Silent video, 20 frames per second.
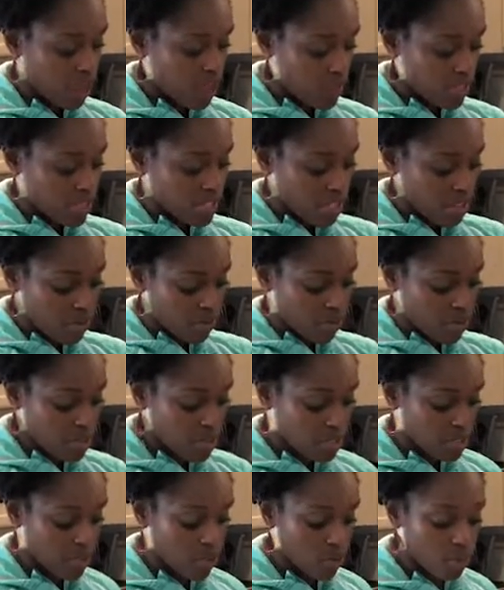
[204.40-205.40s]
For some
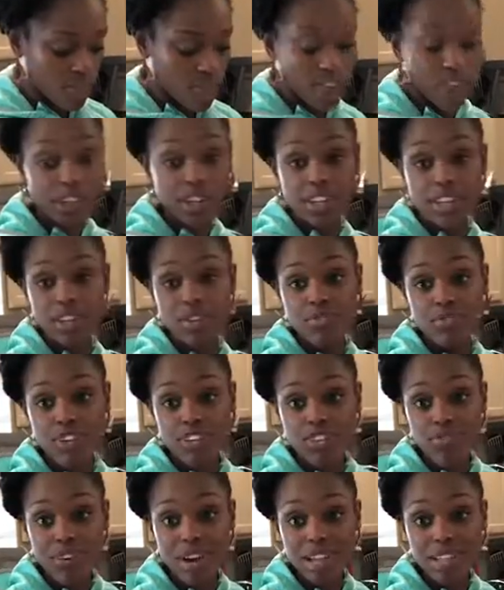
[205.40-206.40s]
reason, when they look like
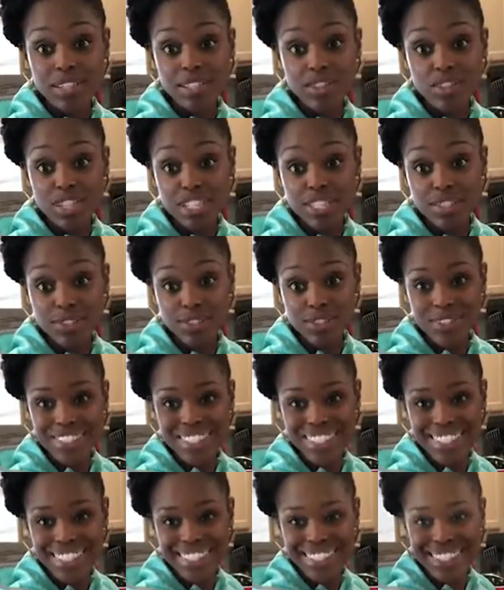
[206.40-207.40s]
french fries, they're easier to
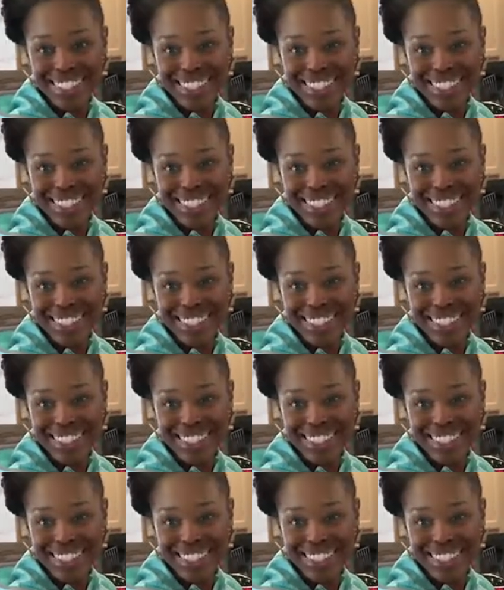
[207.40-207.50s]
eat.